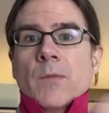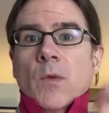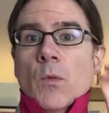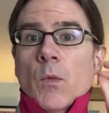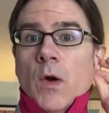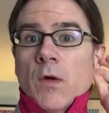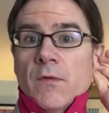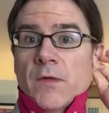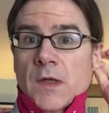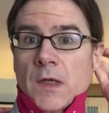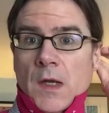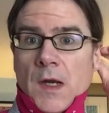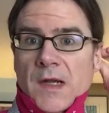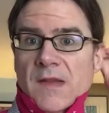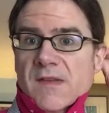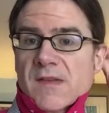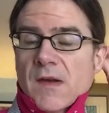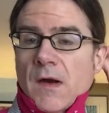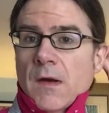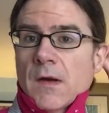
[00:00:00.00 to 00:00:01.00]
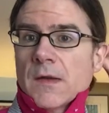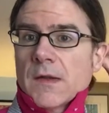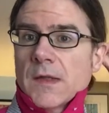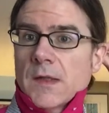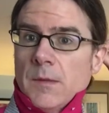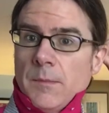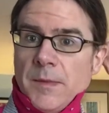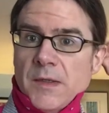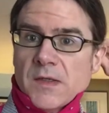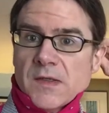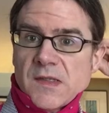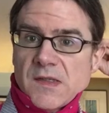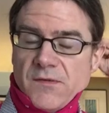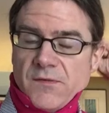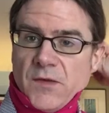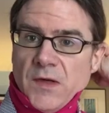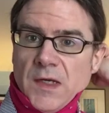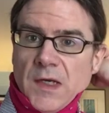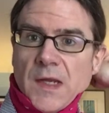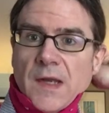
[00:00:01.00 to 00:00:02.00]
Woven knots are a little bit
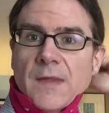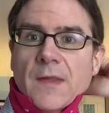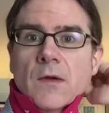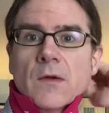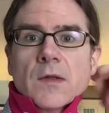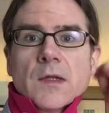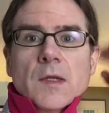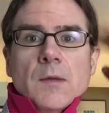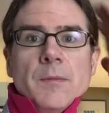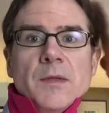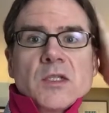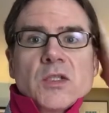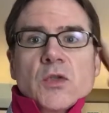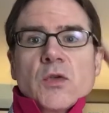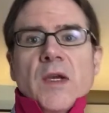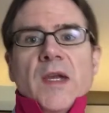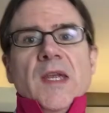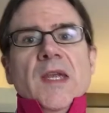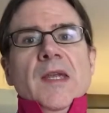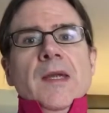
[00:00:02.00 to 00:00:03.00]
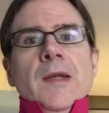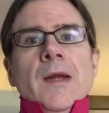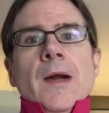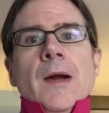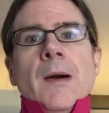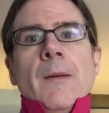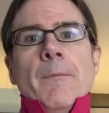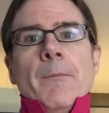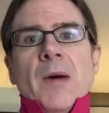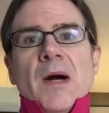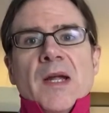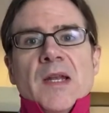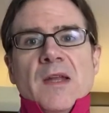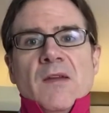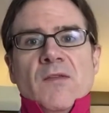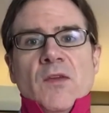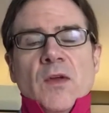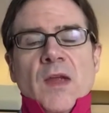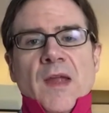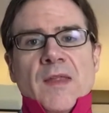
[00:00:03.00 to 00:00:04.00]
different and they're a little bit tricky, but
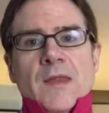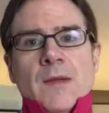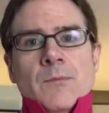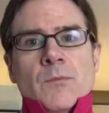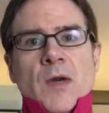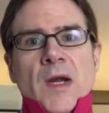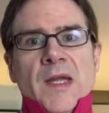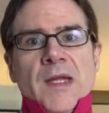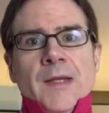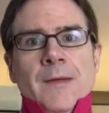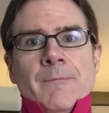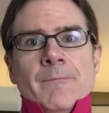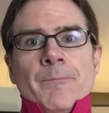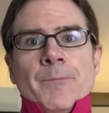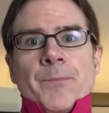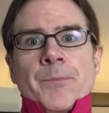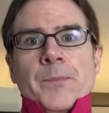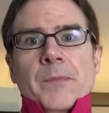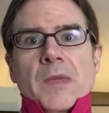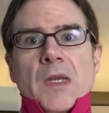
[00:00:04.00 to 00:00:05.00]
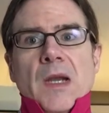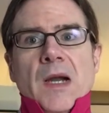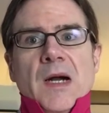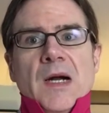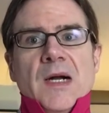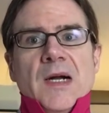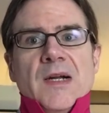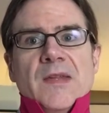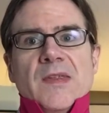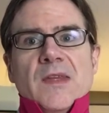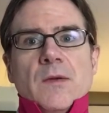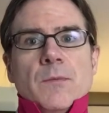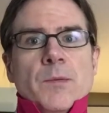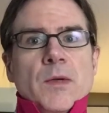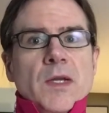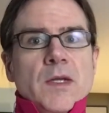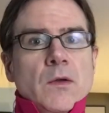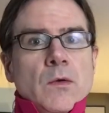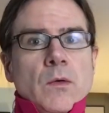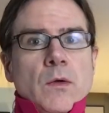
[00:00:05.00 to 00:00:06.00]
if you get them right, they're
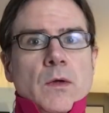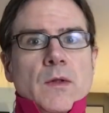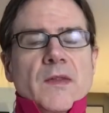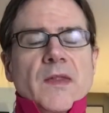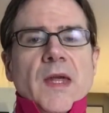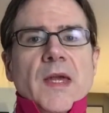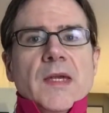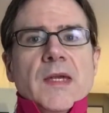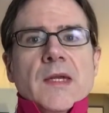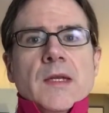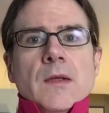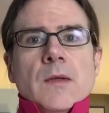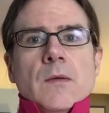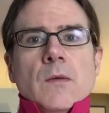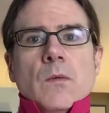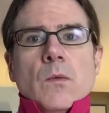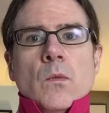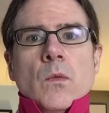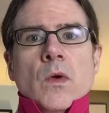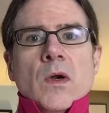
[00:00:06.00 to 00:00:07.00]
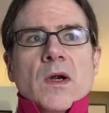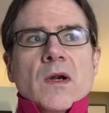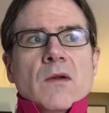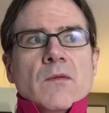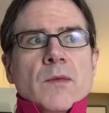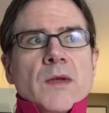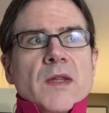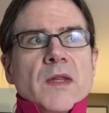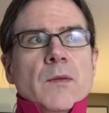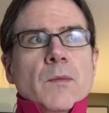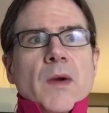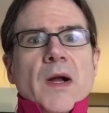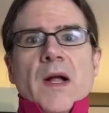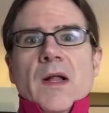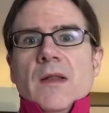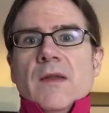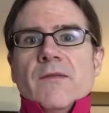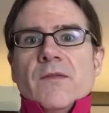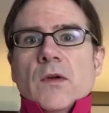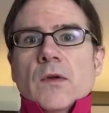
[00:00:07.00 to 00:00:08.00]
pretty cool. They can work really
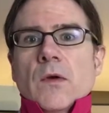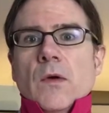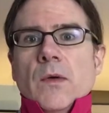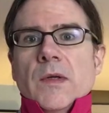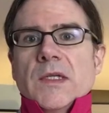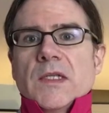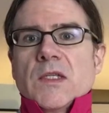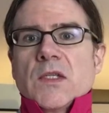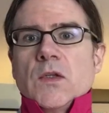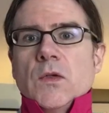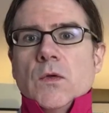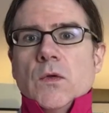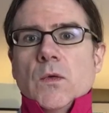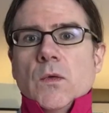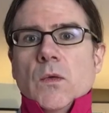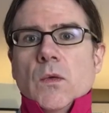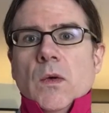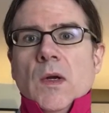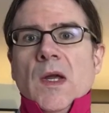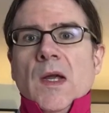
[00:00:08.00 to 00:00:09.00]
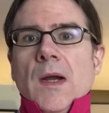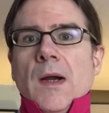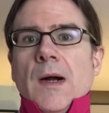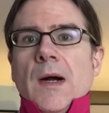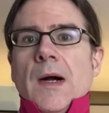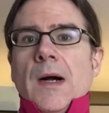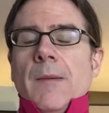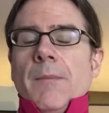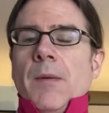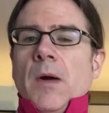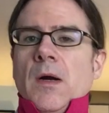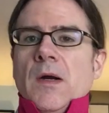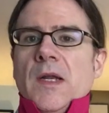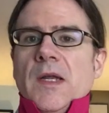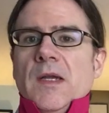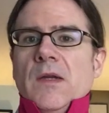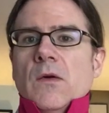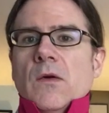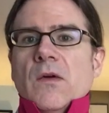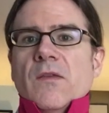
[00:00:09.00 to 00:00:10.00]
well if you're going to a
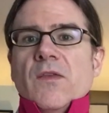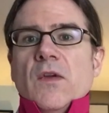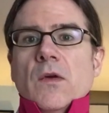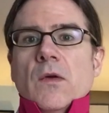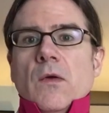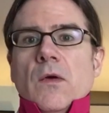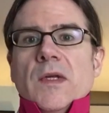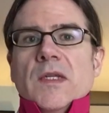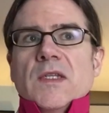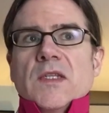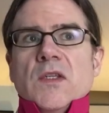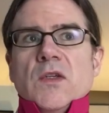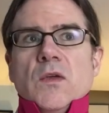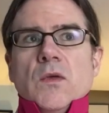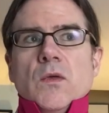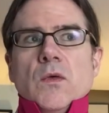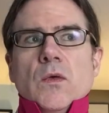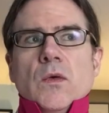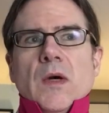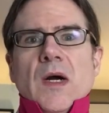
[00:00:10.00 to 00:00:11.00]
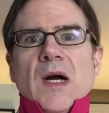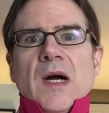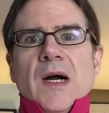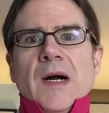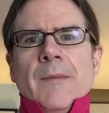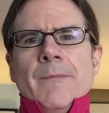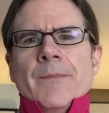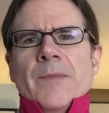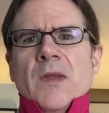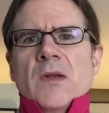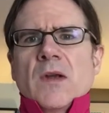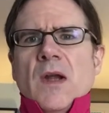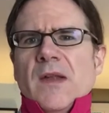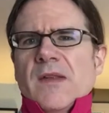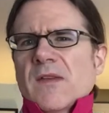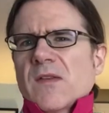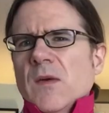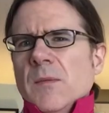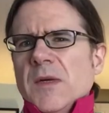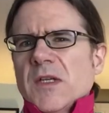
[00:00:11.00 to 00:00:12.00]
party or if you're going to, they're
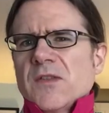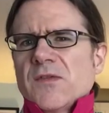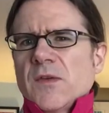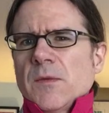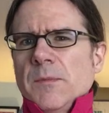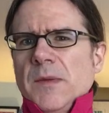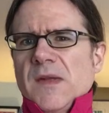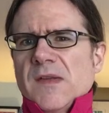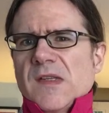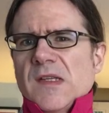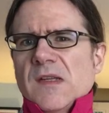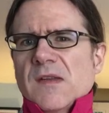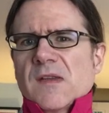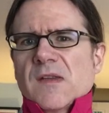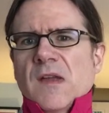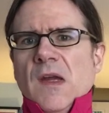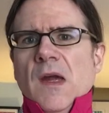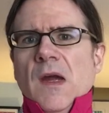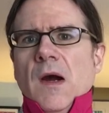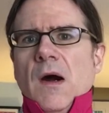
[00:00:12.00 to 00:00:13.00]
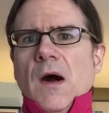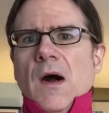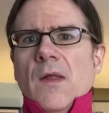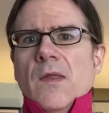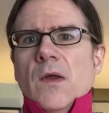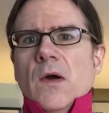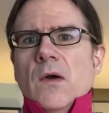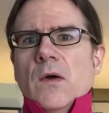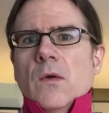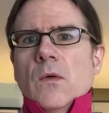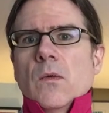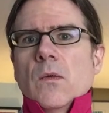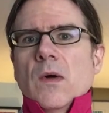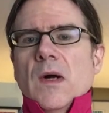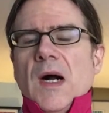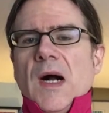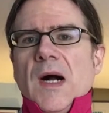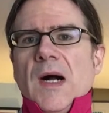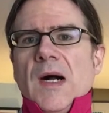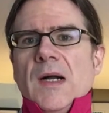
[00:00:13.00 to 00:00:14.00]
not so much for business, although
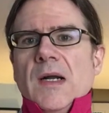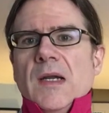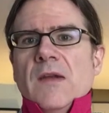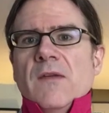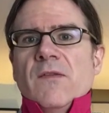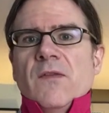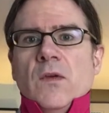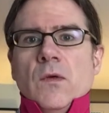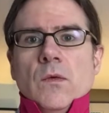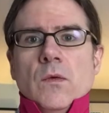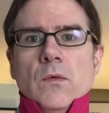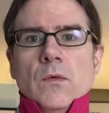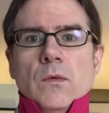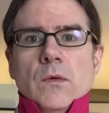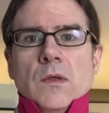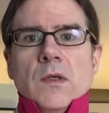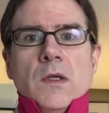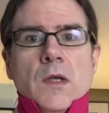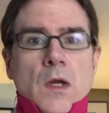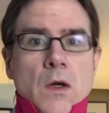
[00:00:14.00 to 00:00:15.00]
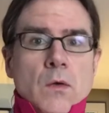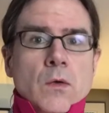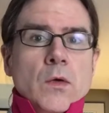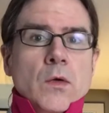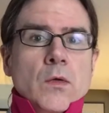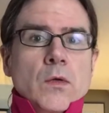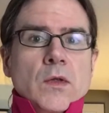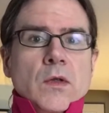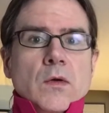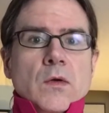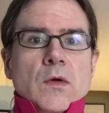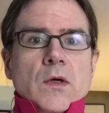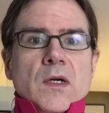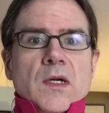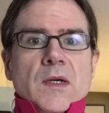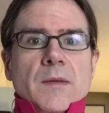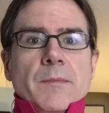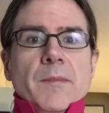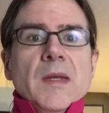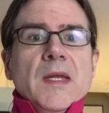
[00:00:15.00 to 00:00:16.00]
if you know who
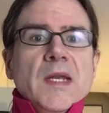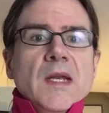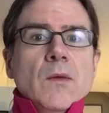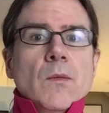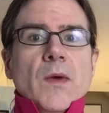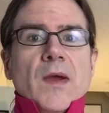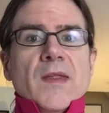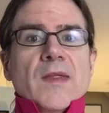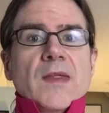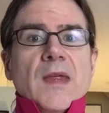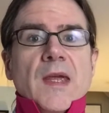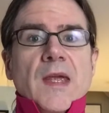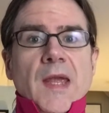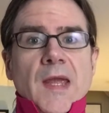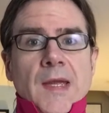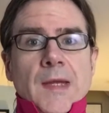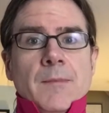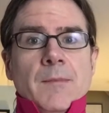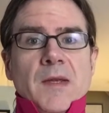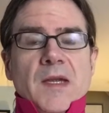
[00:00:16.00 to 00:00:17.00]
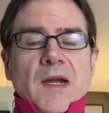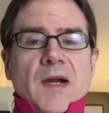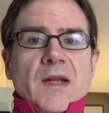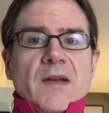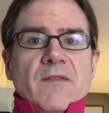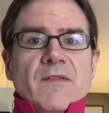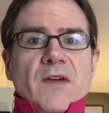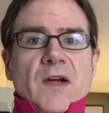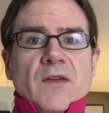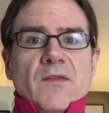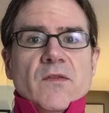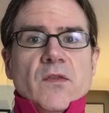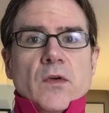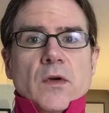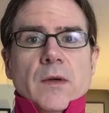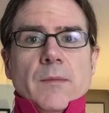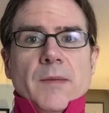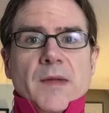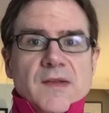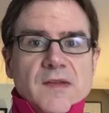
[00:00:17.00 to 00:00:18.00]
you're meeting with, they can be kind of fun
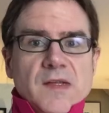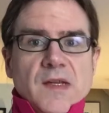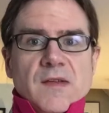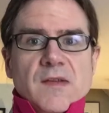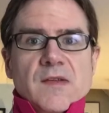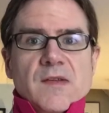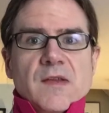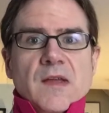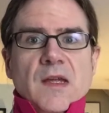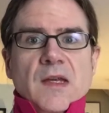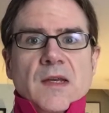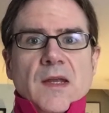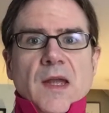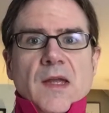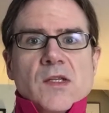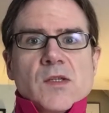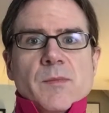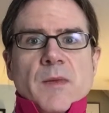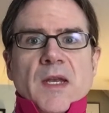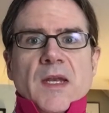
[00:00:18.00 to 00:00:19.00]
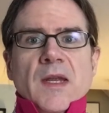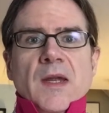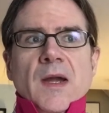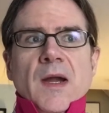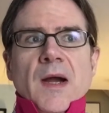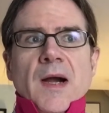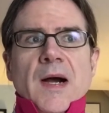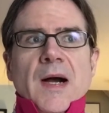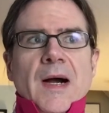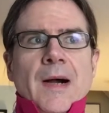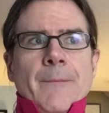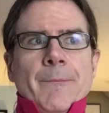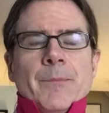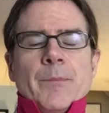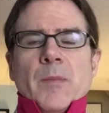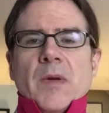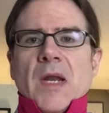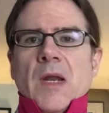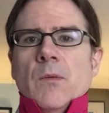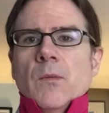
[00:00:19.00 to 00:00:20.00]
for a business engagement.
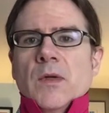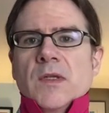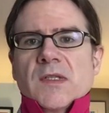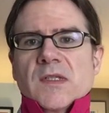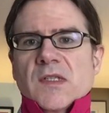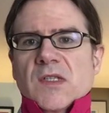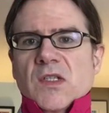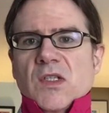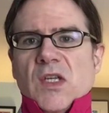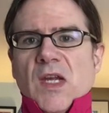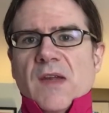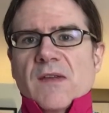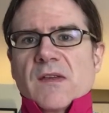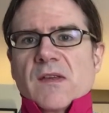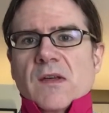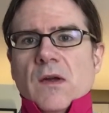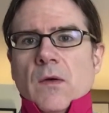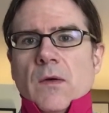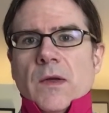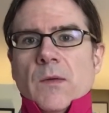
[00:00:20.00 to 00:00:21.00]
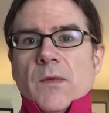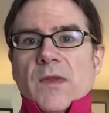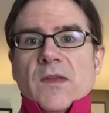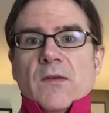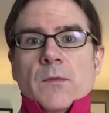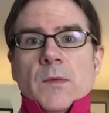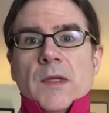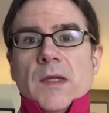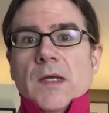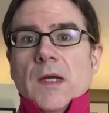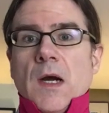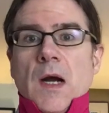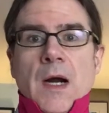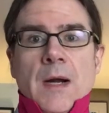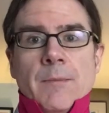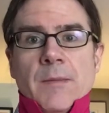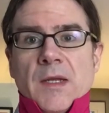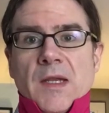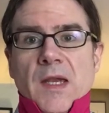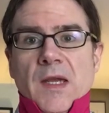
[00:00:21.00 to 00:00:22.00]
But I wouldn't suggest going with a really
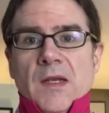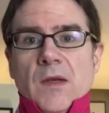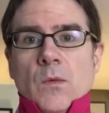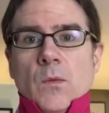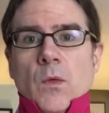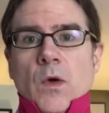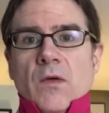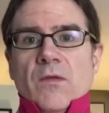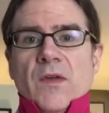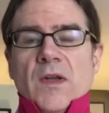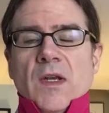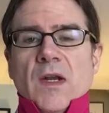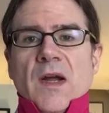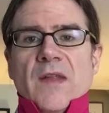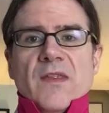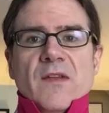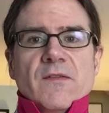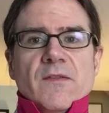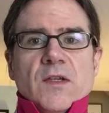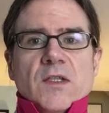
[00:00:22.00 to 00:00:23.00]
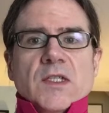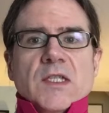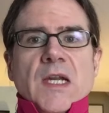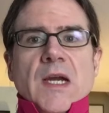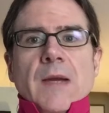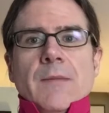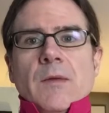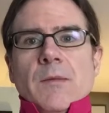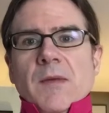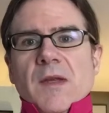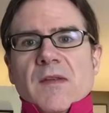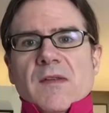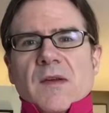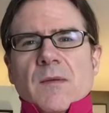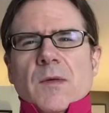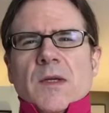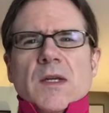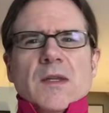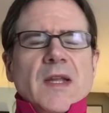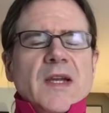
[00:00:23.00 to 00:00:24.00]
complicated woven knot the first time you meet
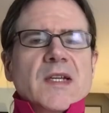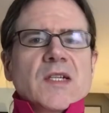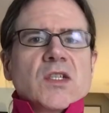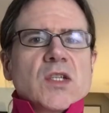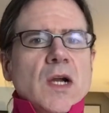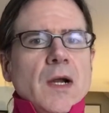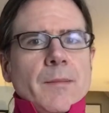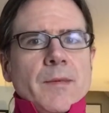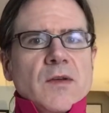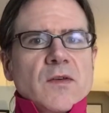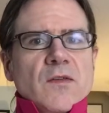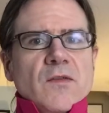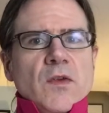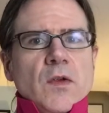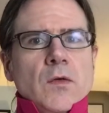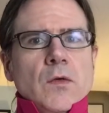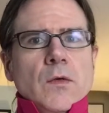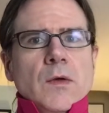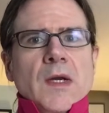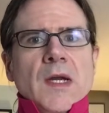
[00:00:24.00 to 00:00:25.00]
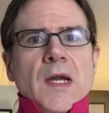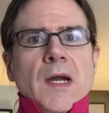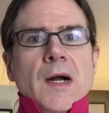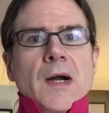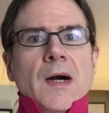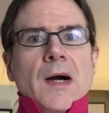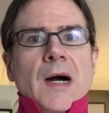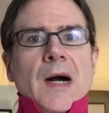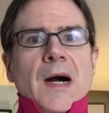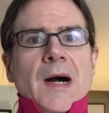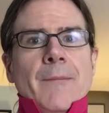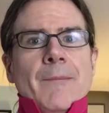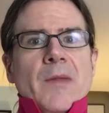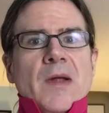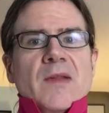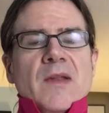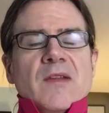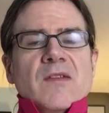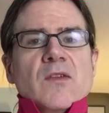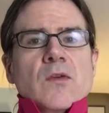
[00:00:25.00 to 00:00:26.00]
someone, like a job interview,
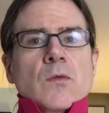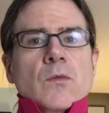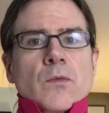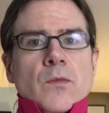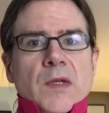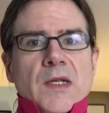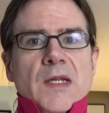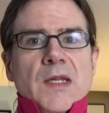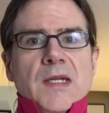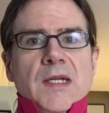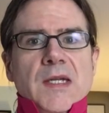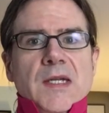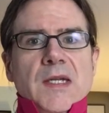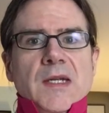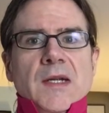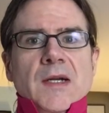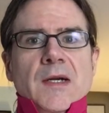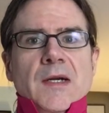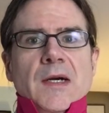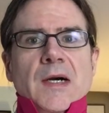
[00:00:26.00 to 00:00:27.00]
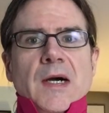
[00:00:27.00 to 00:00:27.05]
unless you're really